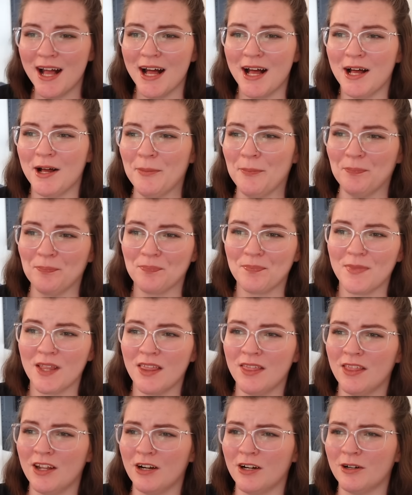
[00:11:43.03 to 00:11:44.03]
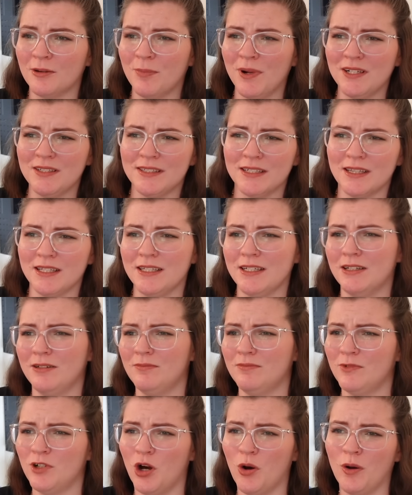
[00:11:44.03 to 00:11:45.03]
They're basically
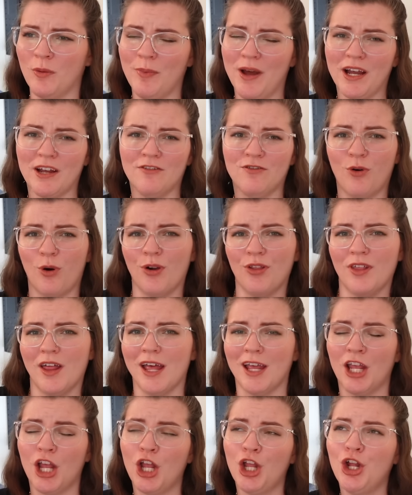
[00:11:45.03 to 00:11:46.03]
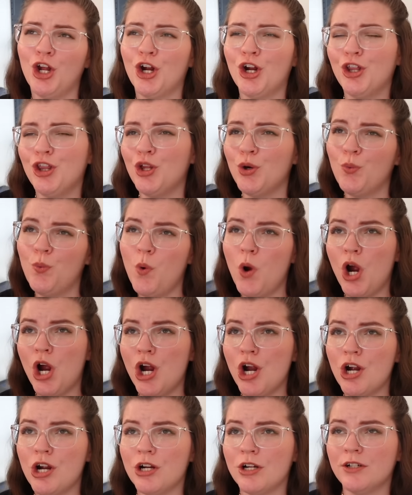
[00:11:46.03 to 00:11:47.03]
going back and forth like, you're the
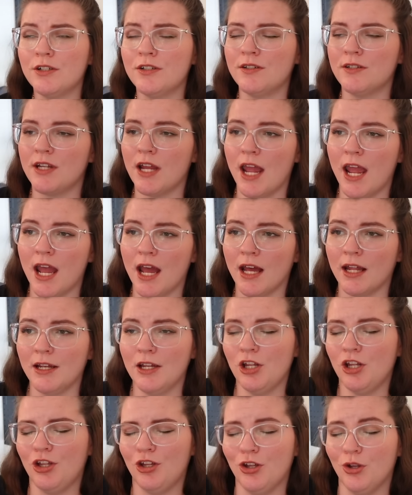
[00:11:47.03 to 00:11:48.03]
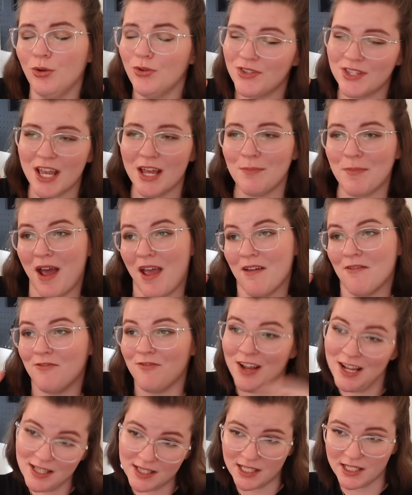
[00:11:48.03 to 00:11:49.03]
worst, and you said my
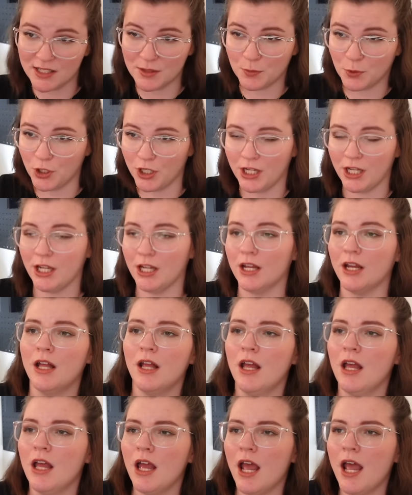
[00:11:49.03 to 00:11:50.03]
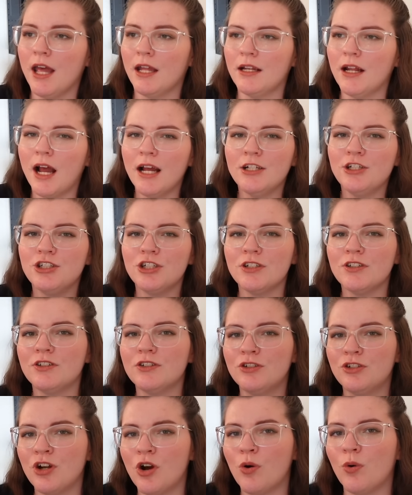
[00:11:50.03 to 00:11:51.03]
face is pretty. And I
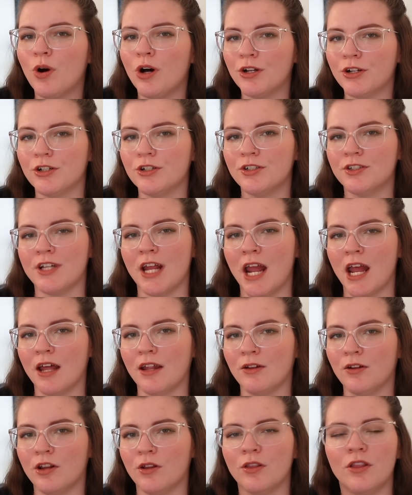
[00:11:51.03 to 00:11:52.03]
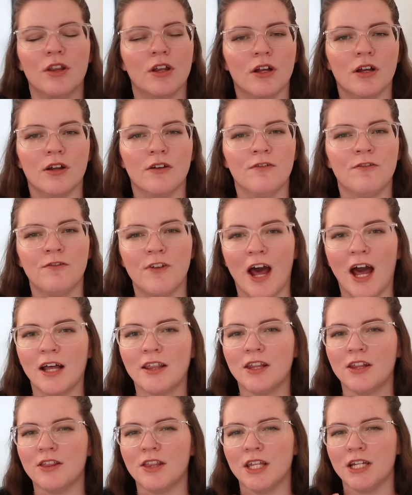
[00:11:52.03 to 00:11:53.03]
just don't understand the
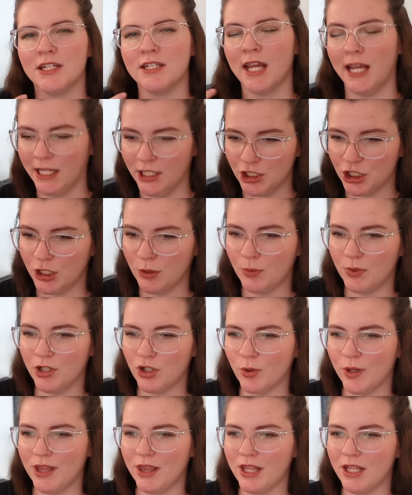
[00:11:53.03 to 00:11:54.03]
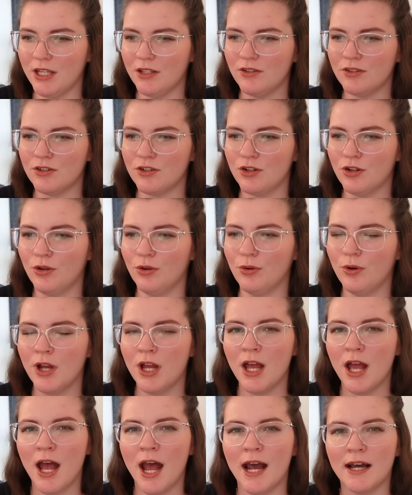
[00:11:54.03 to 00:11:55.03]
fact that the tension between these two
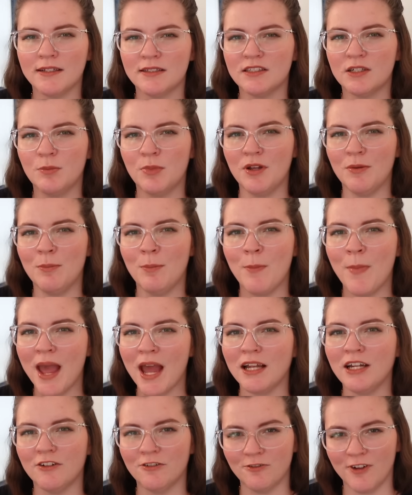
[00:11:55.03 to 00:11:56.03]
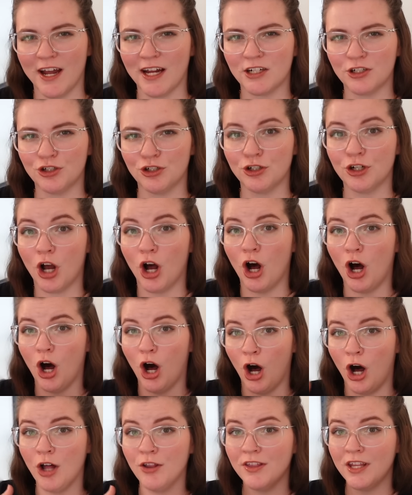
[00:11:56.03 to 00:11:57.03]
has to be manufactured
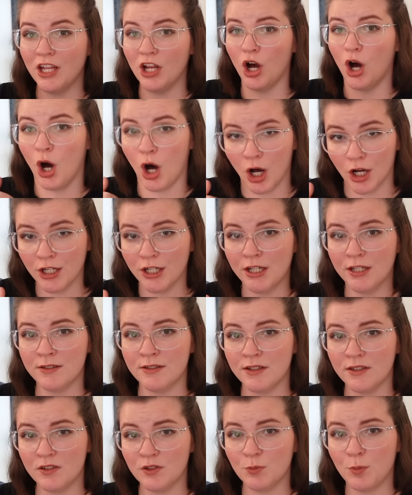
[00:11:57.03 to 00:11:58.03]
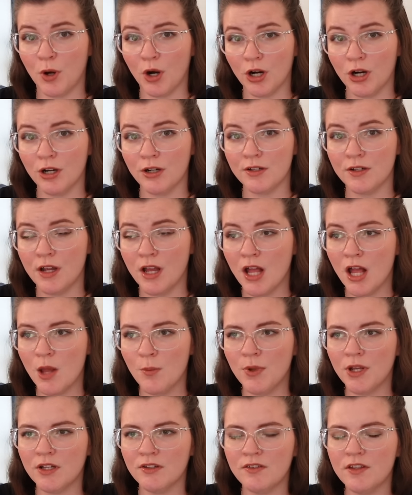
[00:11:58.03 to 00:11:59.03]
on the audience's part,
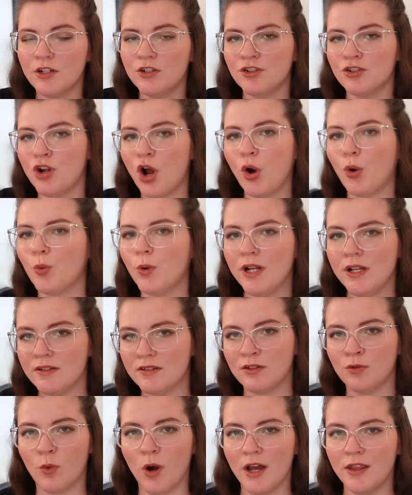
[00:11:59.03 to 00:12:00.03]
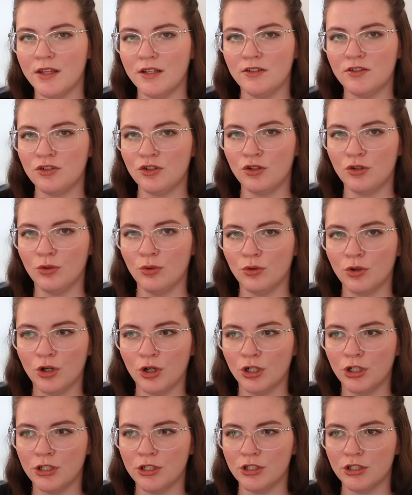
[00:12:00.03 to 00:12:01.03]
because there's no reason why these two
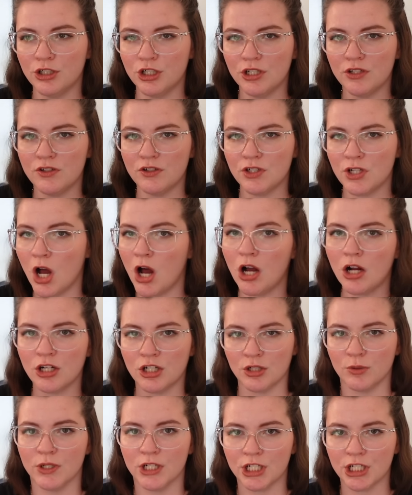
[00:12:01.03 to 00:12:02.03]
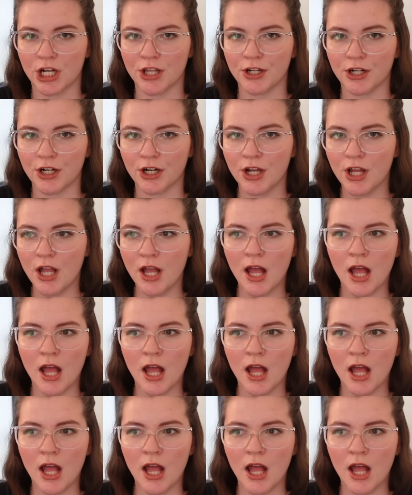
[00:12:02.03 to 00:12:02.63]
couldn't just talk to each other.